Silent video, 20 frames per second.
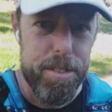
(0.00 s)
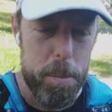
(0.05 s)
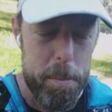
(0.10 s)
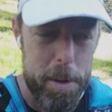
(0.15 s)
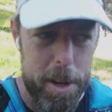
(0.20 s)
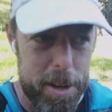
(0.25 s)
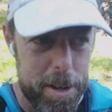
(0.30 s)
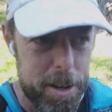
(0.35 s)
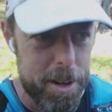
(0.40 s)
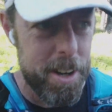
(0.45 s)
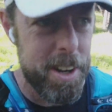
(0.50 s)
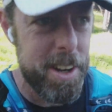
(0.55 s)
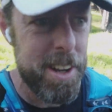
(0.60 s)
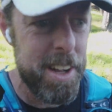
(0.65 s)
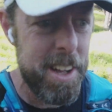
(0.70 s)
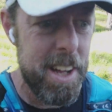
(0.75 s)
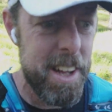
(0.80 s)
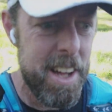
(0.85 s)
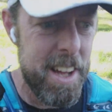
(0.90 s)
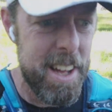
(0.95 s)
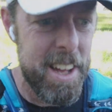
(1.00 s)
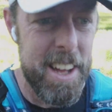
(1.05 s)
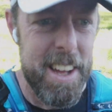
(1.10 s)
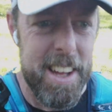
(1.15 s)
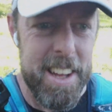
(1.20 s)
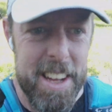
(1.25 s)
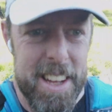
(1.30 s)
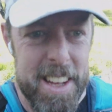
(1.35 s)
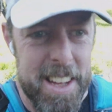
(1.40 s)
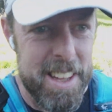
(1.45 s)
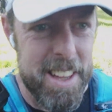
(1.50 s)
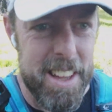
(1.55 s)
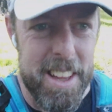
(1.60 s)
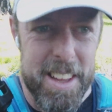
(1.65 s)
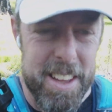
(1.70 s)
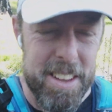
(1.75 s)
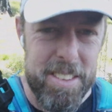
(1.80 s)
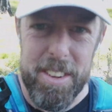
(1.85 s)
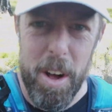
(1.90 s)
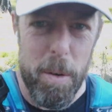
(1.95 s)
from here.
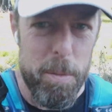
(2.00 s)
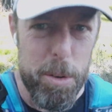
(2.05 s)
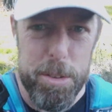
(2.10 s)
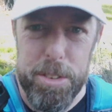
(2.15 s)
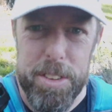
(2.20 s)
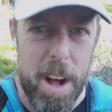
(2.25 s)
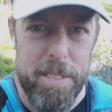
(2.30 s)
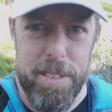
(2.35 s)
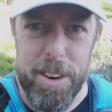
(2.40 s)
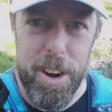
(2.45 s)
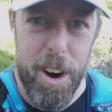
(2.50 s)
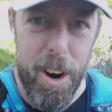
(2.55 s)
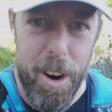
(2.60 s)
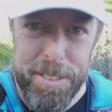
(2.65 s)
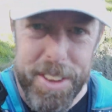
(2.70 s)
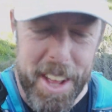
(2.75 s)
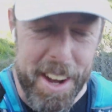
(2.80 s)
It's almost never all